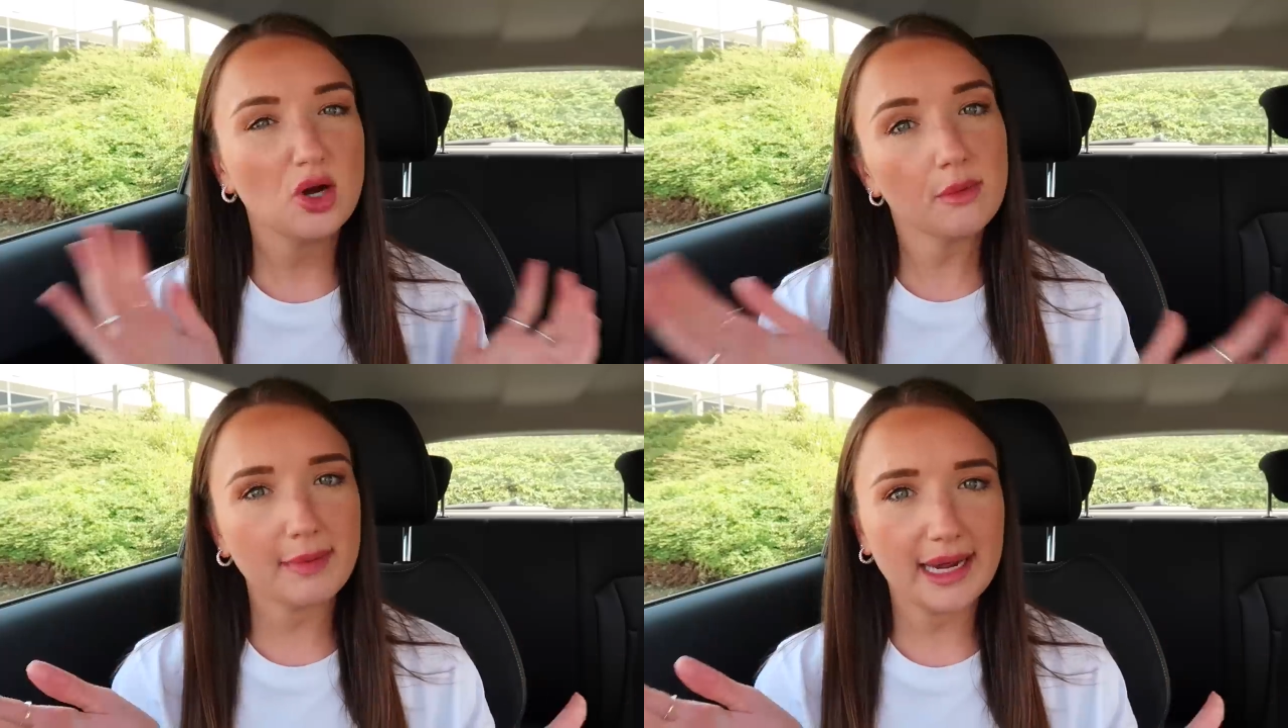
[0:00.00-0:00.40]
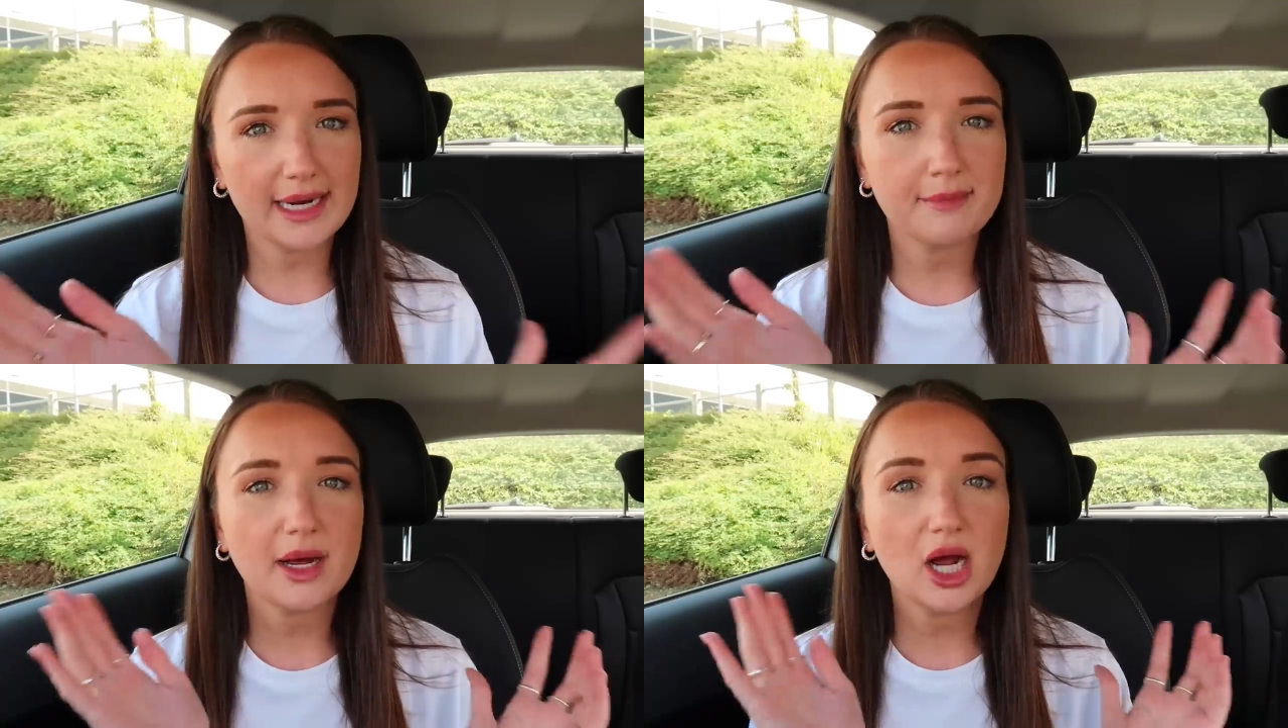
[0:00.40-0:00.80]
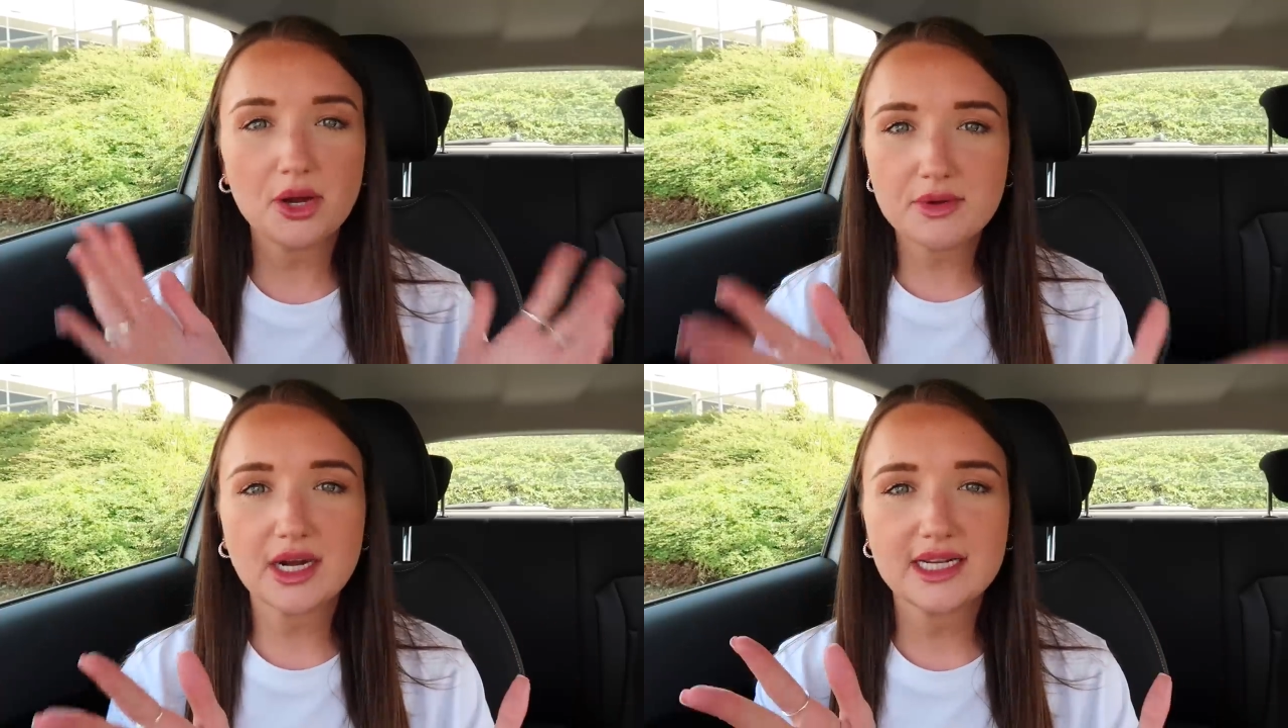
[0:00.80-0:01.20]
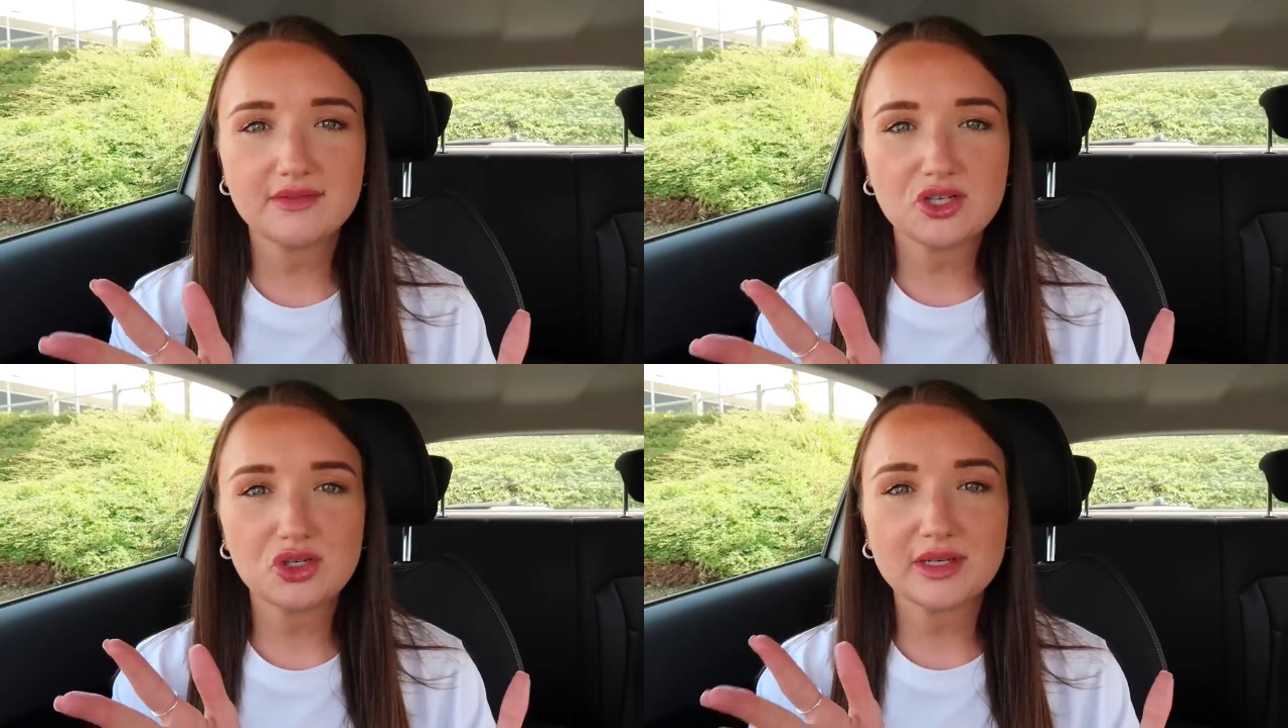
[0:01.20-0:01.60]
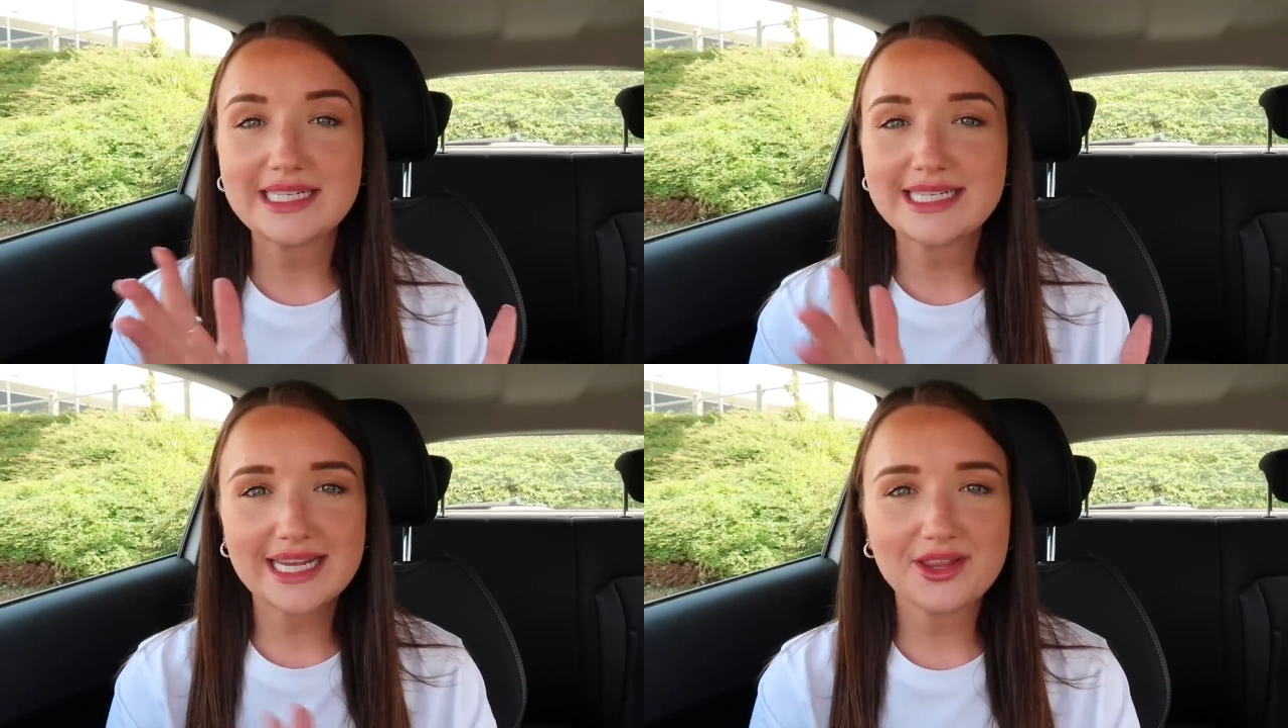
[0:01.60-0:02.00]
Not bad, but I hope you guys have enjoyed
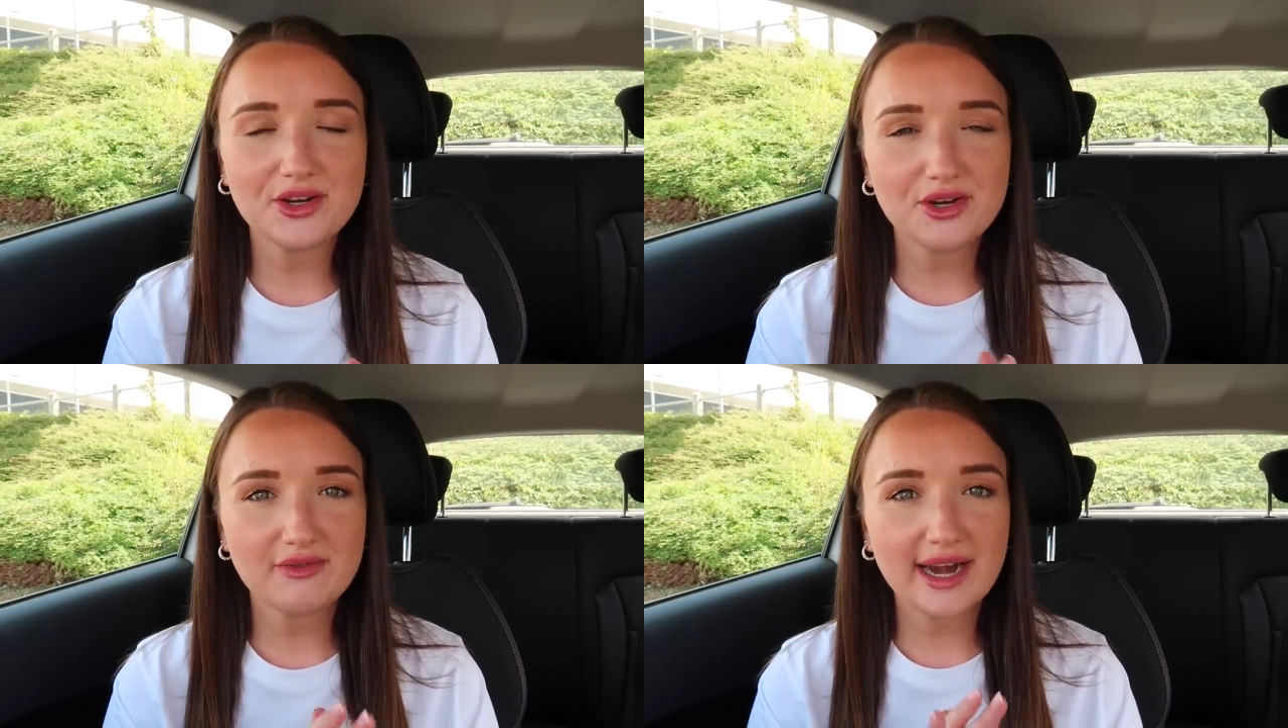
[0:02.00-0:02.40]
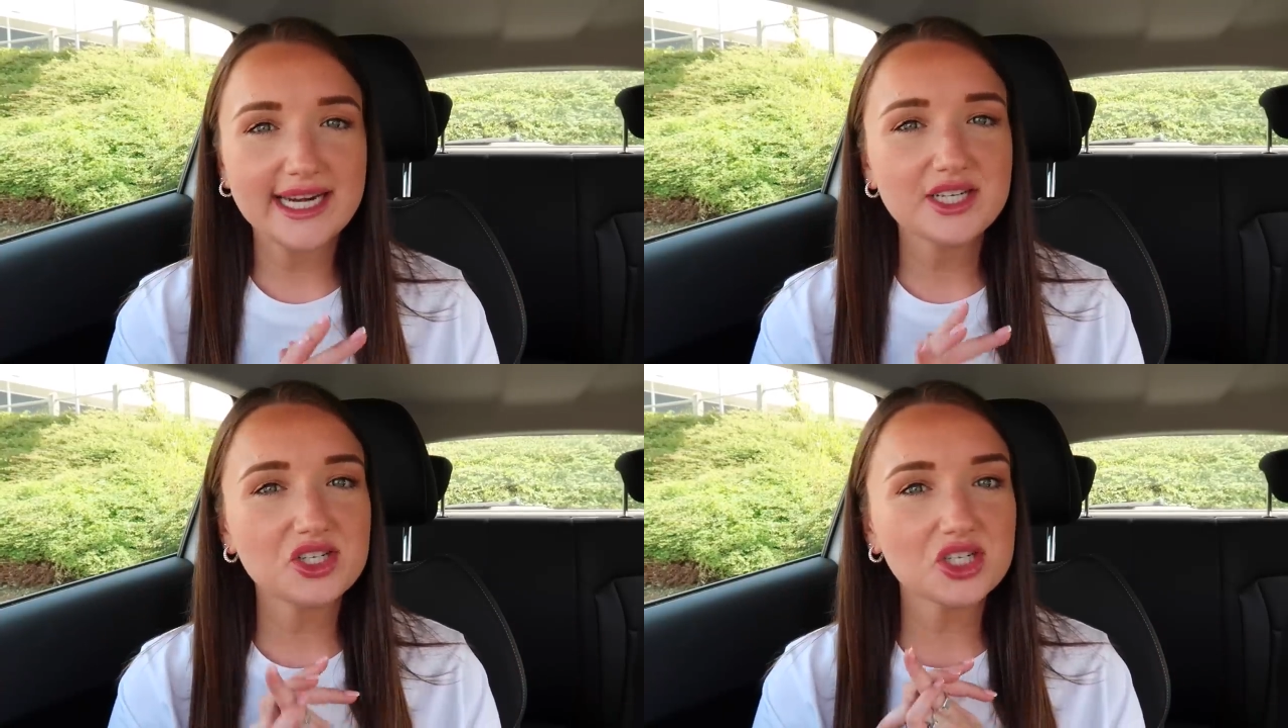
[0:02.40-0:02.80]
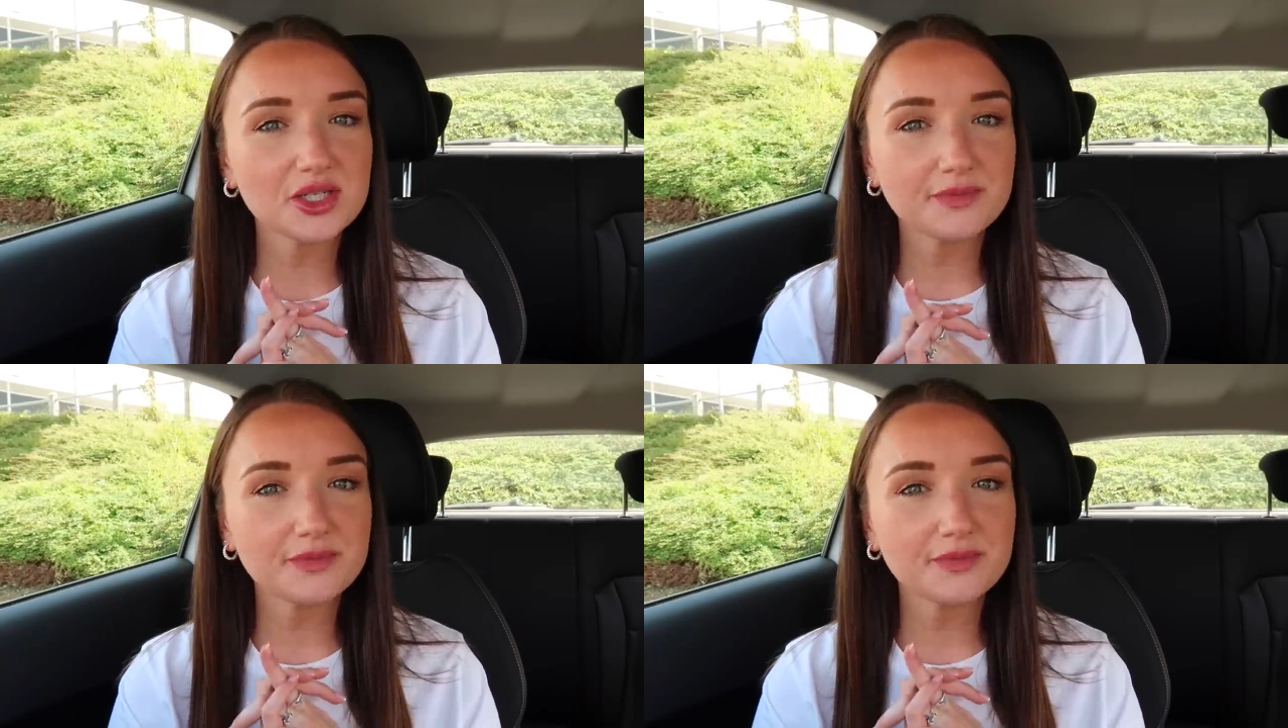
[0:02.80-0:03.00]
seeing the new range.